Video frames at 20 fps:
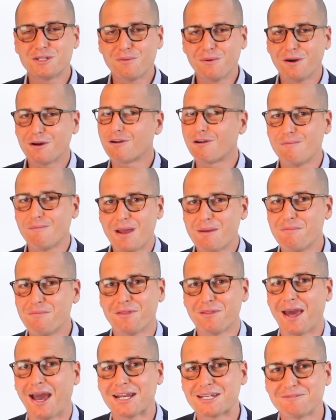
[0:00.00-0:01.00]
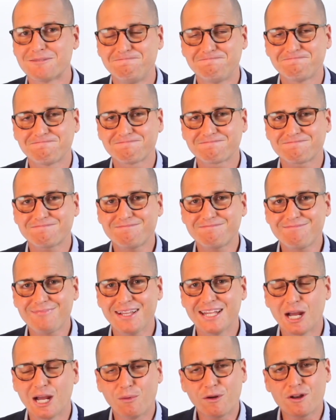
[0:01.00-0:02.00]
well to remember that.
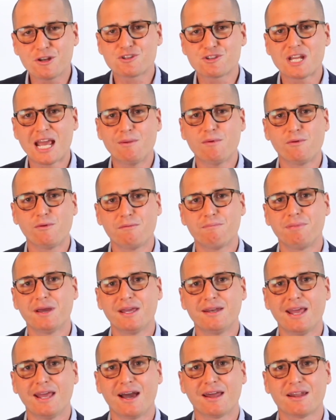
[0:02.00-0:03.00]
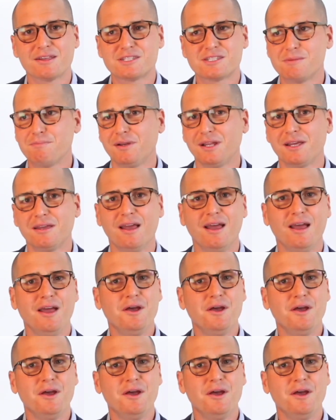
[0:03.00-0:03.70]
Now, what a shame it would be now to simply